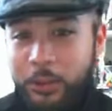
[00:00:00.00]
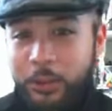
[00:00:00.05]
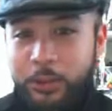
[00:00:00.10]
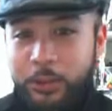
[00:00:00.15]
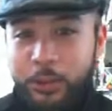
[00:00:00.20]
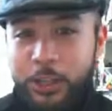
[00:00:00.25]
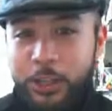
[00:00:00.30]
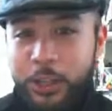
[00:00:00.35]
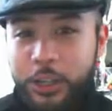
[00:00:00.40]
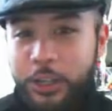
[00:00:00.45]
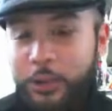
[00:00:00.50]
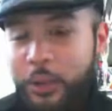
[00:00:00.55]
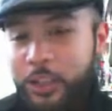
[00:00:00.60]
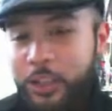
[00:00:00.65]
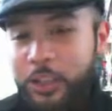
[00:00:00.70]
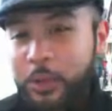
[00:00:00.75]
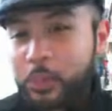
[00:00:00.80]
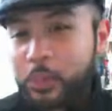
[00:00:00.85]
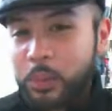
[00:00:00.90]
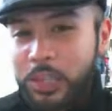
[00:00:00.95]
you know, on
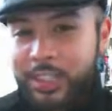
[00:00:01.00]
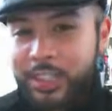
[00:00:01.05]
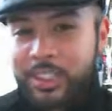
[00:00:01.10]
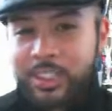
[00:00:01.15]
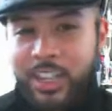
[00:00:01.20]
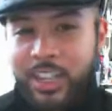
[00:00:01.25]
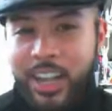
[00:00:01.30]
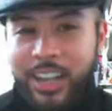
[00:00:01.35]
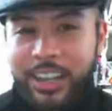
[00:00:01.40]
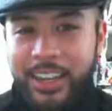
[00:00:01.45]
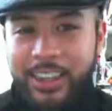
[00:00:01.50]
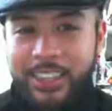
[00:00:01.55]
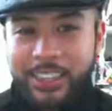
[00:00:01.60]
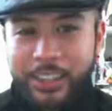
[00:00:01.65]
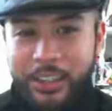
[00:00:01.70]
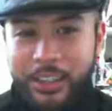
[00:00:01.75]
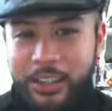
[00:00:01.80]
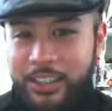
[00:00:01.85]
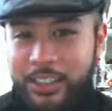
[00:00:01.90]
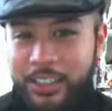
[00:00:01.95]
the plus side,
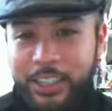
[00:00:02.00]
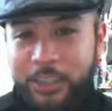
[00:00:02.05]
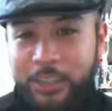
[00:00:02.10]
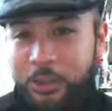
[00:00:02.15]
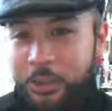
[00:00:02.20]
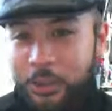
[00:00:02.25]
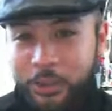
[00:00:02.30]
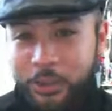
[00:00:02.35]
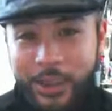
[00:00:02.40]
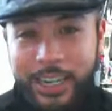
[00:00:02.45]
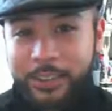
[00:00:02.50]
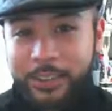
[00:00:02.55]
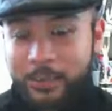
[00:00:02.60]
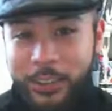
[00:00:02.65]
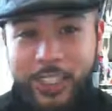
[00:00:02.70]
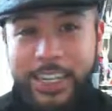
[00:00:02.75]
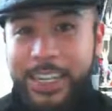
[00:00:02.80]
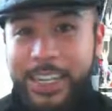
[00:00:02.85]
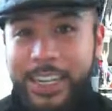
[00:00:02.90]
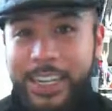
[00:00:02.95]
you know, great for
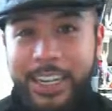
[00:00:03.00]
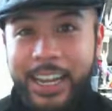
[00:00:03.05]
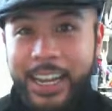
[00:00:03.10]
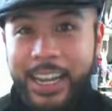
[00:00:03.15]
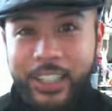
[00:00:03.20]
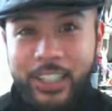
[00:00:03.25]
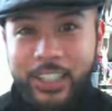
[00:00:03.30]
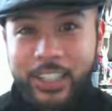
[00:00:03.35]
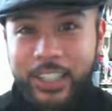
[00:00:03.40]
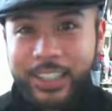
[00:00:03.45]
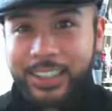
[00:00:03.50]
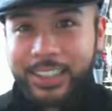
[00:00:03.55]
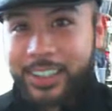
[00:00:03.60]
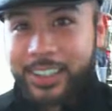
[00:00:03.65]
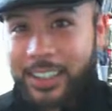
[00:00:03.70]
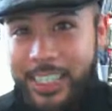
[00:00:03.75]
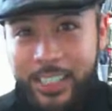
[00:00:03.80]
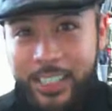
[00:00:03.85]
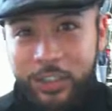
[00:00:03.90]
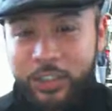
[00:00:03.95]
taking action, at
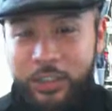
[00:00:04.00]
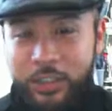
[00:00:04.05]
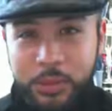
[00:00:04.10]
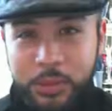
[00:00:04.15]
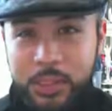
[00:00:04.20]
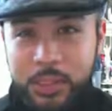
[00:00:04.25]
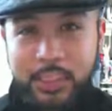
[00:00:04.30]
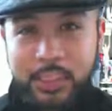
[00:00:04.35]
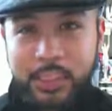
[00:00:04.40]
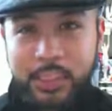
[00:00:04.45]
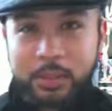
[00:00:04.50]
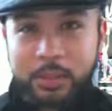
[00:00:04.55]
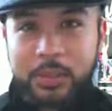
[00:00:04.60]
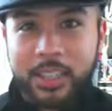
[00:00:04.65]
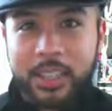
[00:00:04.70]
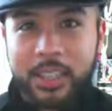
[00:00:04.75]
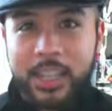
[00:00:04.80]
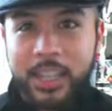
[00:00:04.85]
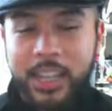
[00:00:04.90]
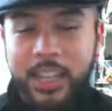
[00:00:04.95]
least doing
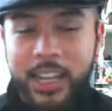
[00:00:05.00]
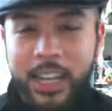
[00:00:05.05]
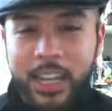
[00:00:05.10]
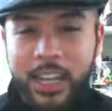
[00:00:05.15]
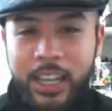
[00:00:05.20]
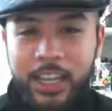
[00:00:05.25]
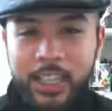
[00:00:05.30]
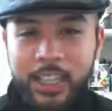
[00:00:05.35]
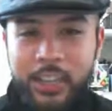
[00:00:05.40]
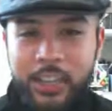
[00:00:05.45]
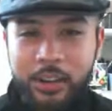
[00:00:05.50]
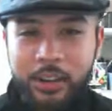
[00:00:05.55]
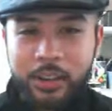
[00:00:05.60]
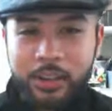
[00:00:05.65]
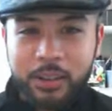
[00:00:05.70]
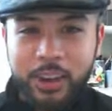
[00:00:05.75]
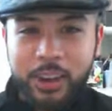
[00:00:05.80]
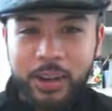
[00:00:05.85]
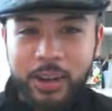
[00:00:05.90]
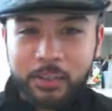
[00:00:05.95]
something. You know,
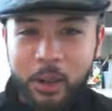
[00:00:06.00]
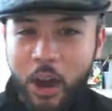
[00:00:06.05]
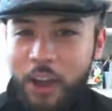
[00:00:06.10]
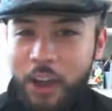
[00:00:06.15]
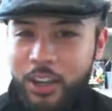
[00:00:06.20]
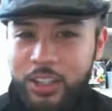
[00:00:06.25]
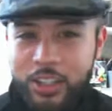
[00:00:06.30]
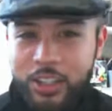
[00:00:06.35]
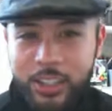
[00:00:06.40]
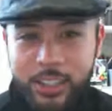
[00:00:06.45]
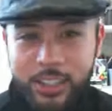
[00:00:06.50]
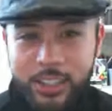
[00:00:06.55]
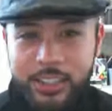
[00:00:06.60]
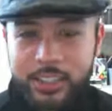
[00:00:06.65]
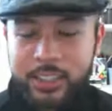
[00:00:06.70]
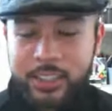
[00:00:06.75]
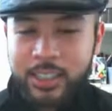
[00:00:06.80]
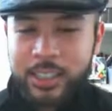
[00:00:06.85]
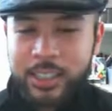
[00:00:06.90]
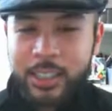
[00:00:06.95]

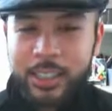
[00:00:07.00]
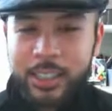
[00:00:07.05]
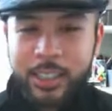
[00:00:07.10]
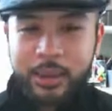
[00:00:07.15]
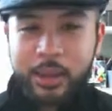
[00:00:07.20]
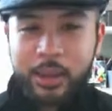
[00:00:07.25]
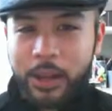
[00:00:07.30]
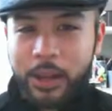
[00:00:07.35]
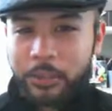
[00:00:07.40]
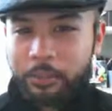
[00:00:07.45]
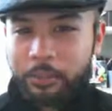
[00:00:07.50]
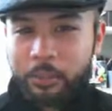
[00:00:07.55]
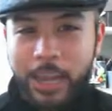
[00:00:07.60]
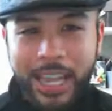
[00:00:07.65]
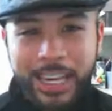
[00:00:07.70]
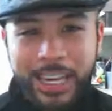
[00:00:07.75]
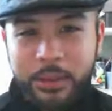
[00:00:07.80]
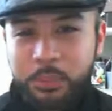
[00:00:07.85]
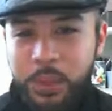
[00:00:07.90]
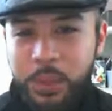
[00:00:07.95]
auctions,
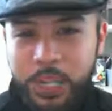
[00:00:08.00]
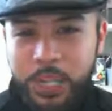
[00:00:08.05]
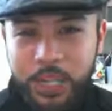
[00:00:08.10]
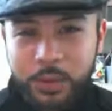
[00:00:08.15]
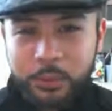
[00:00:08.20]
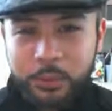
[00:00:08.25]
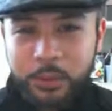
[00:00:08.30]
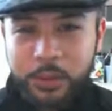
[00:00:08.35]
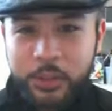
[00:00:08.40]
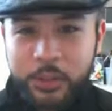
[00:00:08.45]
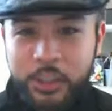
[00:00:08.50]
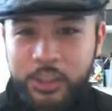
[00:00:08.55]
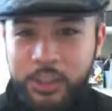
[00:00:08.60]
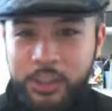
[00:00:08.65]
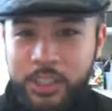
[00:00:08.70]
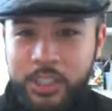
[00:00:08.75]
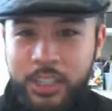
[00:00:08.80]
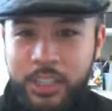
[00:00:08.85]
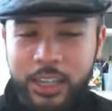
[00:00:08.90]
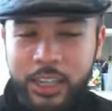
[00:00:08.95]
any bidding
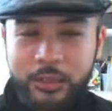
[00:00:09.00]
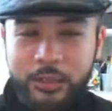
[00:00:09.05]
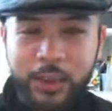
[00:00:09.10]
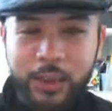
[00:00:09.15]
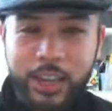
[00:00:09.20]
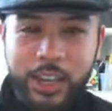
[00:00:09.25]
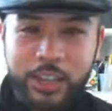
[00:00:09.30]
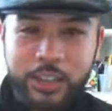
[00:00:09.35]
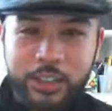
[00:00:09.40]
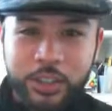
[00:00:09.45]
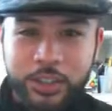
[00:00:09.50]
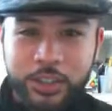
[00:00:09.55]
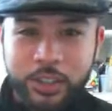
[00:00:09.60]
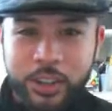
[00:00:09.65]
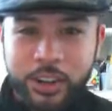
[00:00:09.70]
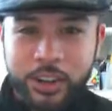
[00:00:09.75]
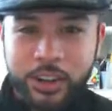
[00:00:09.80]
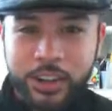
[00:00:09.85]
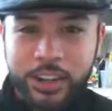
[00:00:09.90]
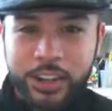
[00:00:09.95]
wars, if you guys don't
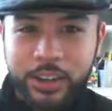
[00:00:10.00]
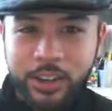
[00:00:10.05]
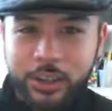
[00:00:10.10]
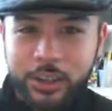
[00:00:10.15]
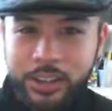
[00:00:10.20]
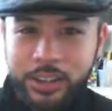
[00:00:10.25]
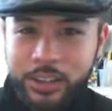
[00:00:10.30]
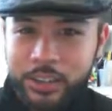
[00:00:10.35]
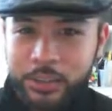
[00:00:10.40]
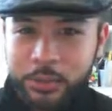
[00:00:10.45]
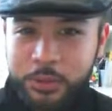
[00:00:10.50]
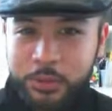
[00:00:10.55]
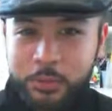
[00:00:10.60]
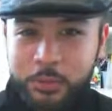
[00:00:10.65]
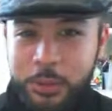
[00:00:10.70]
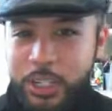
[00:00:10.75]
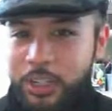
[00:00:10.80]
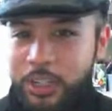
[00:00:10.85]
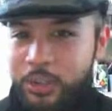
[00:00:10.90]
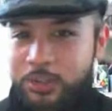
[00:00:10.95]
already know this,
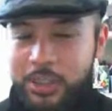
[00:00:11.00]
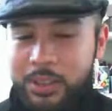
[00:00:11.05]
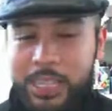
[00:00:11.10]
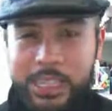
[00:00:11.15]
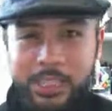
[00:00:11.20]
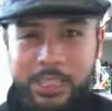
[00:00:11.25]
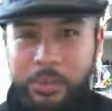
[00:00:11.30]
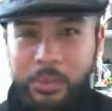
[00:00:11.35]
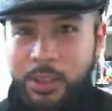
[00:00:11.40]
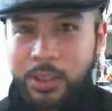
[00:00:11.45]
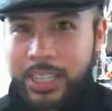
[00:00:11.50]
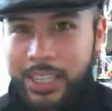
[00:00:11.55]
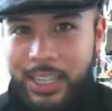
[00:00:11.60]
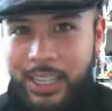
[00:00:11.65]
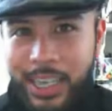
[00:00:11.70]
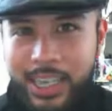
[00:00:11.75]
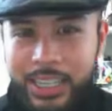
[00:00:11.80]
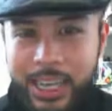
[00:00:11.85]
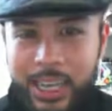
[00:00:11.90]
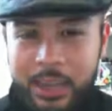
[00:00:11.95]
we don't like to play
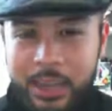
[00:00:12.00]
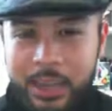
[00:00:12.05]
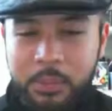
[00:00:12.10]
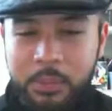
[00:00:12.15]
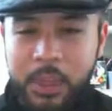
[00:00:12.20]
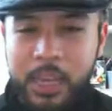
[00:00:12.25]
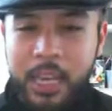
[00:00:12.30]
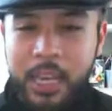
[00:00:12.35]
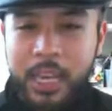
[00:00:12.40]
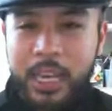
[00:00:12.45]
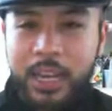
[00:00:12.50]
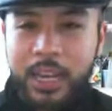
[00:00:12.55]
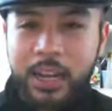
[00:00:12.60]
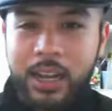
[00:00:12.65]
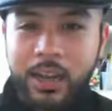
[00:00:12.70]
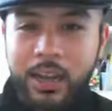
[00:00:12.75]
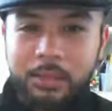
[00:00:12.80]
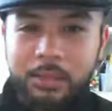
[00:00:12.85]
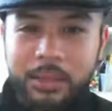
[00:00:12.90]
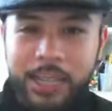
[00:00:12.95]
that game.
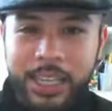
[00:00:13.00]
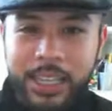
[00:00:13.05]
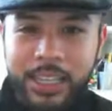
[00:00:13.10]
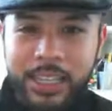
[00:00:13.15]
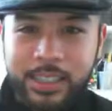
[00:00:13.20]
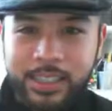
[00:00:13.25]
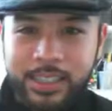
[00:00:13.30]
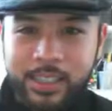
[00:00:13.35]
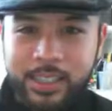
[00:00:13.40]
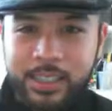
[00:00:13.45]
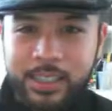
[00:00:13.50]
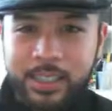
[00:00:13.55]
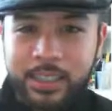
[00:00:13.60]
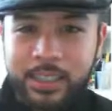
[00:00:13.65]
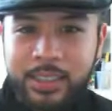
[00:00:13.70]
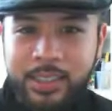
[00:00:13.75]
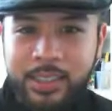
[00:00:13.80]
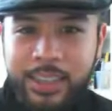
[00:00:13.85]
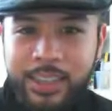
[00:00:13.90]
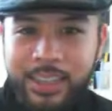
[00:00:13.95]
It's
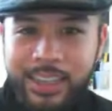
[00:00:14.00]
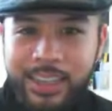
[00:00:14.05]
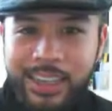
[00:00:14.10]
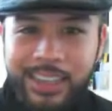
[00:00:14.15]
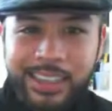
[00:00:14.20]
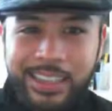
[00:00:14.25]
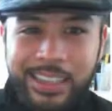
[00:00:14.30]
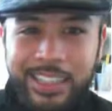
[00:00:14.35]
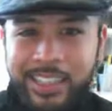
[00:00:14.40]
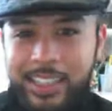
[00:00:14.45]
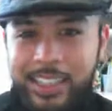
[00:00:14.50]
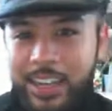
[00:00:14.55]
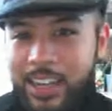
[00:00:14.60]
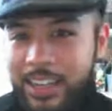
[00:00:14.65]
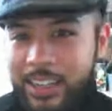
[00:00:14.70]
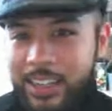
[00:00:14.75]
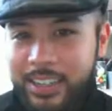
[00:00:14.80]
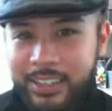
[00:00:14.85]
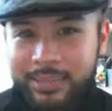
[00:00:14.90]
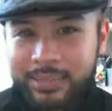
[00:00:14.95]
at least not
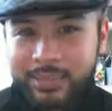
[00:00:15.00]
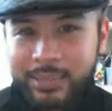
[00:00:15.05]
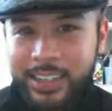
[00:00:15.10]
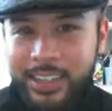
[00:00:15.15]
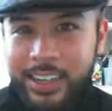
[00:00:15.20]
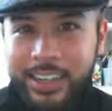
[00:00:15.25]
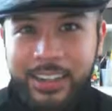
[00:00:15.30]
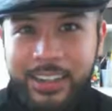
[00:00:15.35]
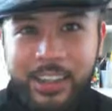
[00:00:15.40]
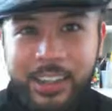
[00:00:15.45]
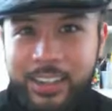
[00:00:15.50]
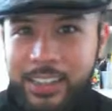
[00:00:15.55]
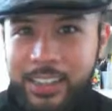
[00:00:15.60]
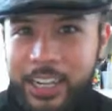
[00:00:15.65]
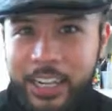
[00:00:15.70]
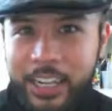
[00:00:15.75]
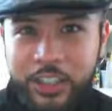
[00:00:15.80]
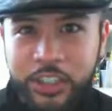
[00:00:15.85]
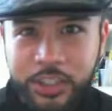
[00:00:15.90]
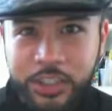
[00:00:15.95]
in Los
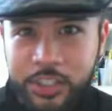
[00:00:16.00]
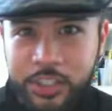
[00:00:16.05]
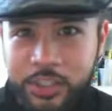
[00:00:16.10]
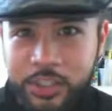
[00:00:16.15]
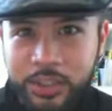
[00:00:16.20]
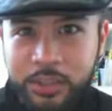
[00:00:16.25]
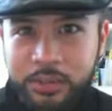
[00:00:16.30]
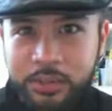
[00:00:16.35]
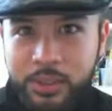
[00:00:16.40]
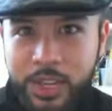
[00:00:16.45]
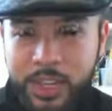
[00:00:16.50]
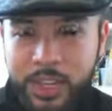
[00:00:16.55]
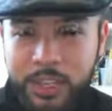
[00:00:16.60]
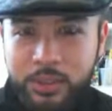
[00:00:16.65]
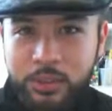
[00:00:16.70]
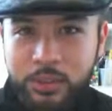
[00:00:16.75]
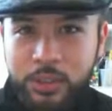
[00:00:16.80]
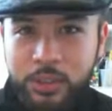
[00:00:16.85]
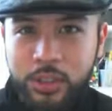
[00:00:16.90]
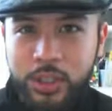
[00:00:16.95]
Angeles, right?
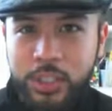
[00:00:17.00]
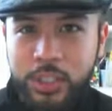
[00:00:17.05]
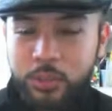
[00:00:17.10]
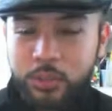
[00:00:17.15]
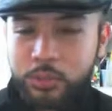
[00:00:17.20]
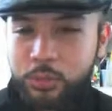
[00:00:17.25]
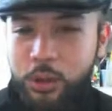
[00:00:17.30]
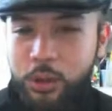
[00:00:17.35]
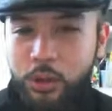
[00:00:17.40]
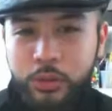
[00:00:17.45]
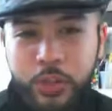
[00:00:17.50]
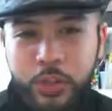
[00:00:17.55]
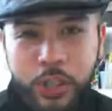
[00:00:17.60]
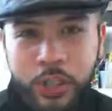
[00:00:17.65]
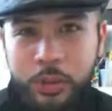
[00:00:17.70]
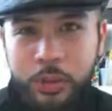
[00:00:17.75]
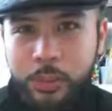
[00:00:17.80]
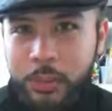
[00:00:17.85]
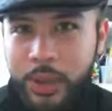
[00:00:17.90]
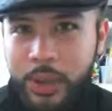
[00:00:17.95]
It's ultra
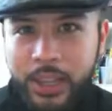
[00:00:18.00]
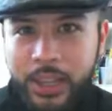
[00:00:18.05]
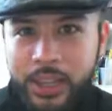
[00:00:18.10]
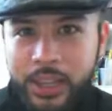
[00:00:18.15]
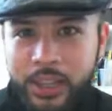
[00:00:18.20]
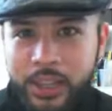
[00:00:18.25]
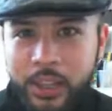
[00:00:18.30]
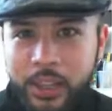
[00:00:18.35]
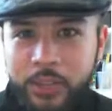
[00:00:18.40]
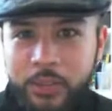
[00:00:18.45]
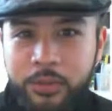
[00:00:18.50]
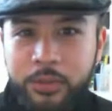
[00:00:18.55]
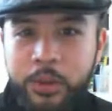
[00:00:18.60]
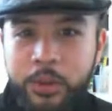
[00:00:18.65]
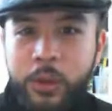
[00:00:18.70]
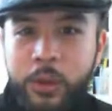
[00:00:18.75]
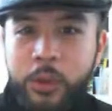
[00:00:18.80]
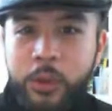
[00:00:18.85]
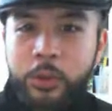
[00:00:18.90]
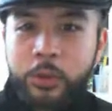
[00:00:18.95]
competitive.
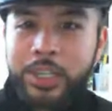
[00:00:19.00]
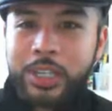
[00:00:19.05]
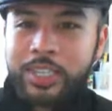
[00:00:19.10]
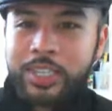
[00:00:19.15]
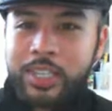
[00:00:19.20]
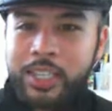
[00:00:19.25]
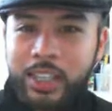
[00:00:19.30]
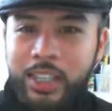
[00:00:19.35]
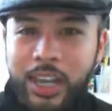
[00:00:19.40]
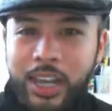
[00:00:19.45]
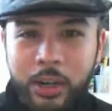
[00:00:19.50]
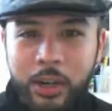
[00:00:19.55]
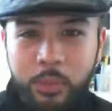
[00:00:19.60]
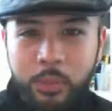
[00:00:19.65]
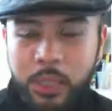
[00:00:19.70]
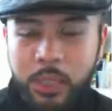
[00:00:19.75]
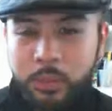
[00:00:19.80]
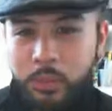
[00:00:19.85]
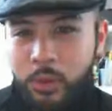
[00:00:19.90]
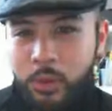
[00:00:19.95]
We see a lot of
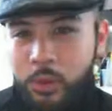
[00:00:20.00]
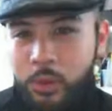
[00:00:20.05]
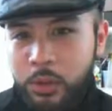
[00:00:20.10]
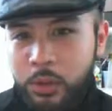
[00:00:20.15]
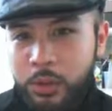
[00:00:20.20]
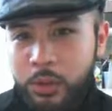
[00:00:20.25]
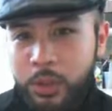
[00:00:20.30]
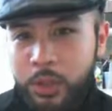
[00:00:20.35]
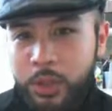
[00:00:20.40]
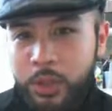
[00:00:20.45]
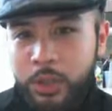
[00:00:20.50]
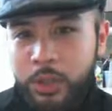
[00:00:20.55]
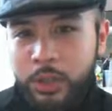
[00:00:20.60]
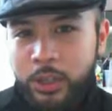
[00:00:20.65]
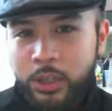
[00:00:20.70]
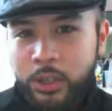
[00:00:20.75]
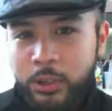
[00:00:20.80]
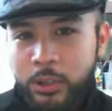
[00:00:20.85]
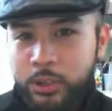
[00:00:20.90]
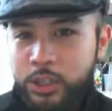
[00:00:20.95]
people
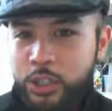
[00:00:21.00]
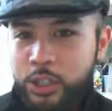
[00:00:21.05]
use the